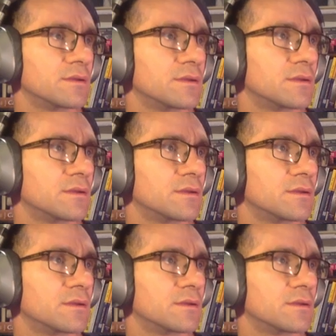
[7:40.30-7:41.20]

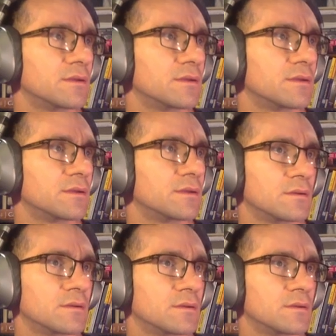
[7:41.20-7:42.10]

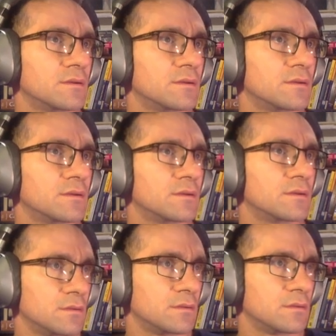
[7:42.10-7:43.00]

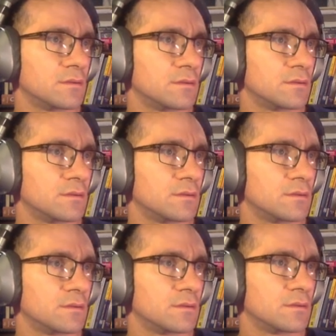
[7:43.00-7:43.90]

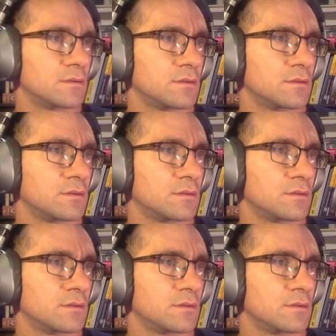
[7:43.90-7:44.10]
[no speech]